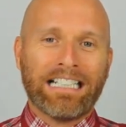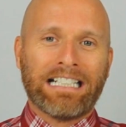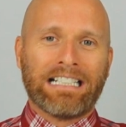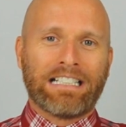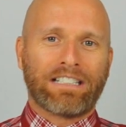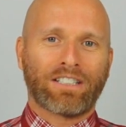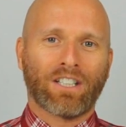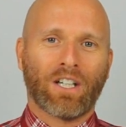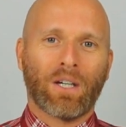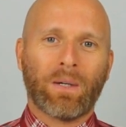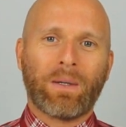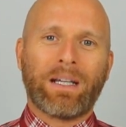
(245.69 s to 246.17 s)

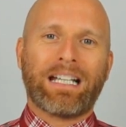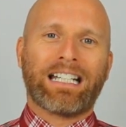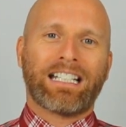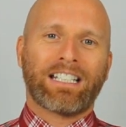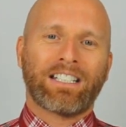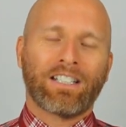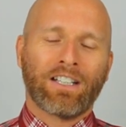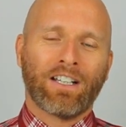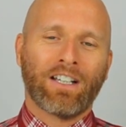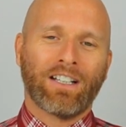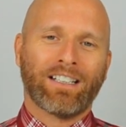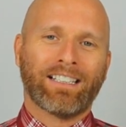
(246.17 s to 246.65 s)
So it's
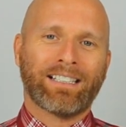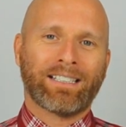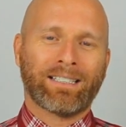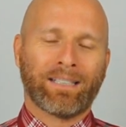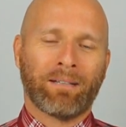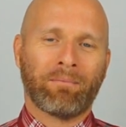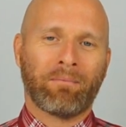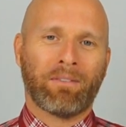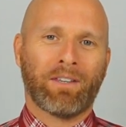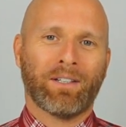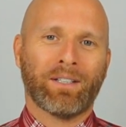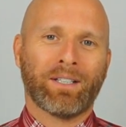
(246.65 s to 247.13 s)
certainly
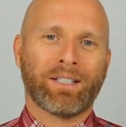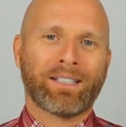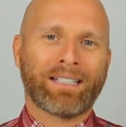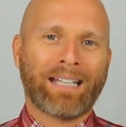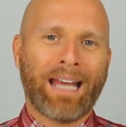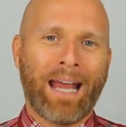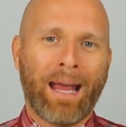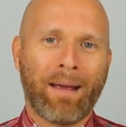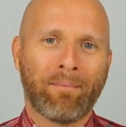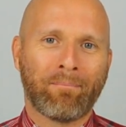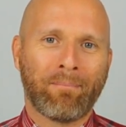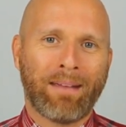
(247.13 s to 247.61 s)
something that's
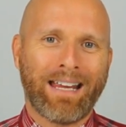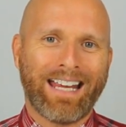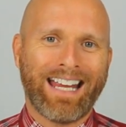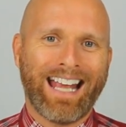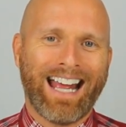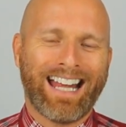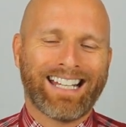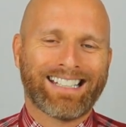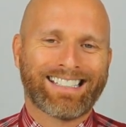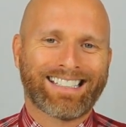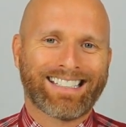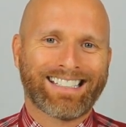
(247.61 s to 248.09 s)
kept me
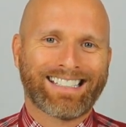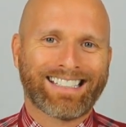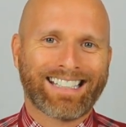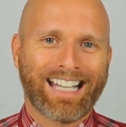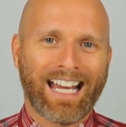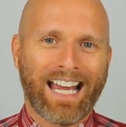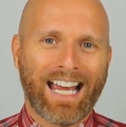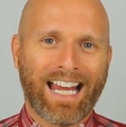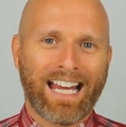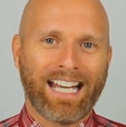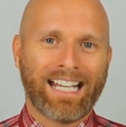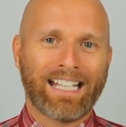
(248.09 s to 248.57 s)

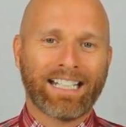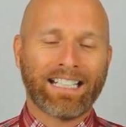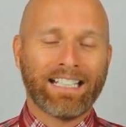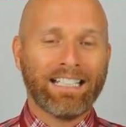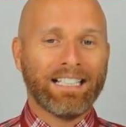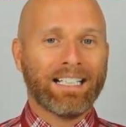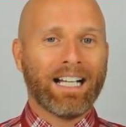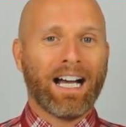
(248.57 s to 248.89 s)
entertained